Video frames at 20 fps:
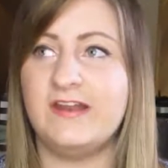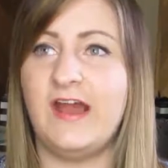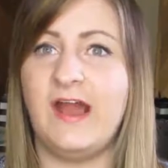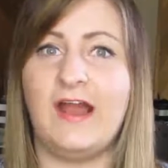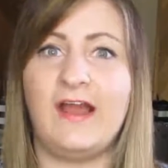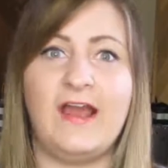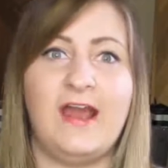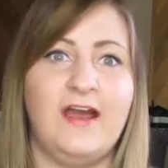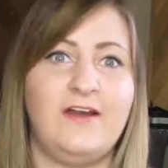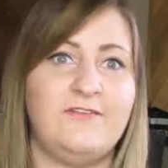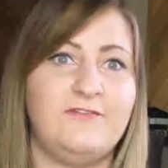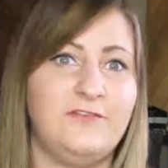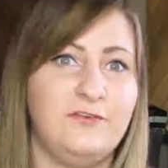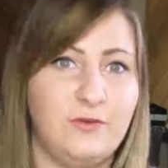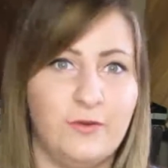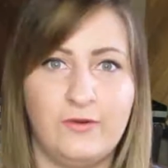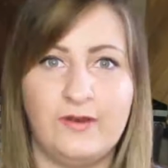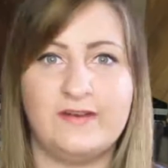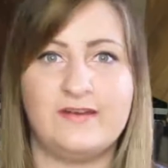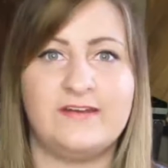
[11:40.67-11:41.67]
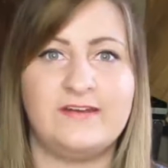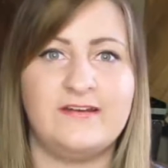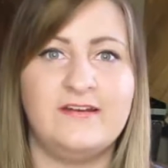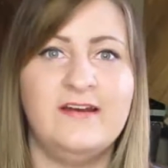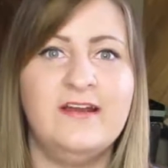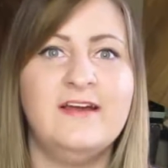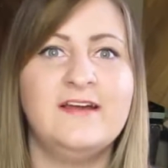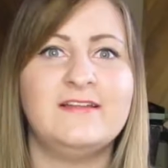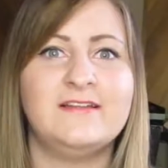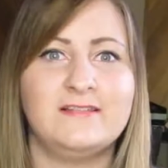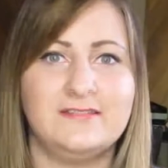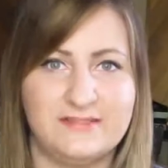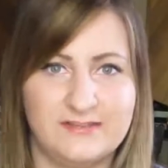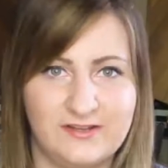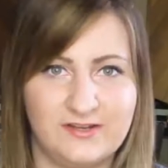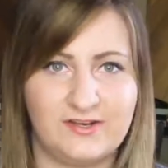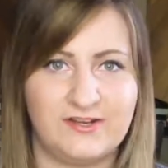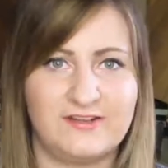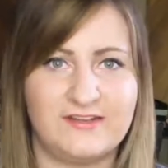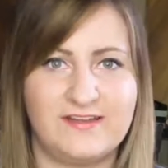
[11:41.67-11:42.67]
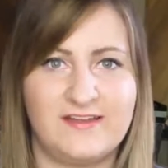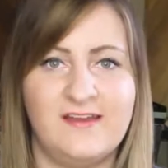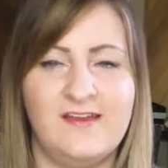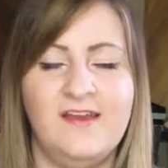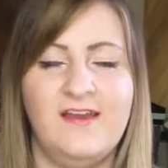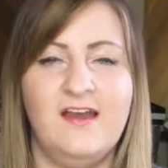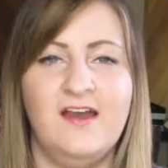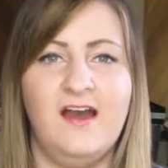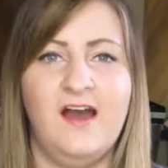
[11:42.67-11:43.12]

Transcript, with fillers: I have no idea, literally.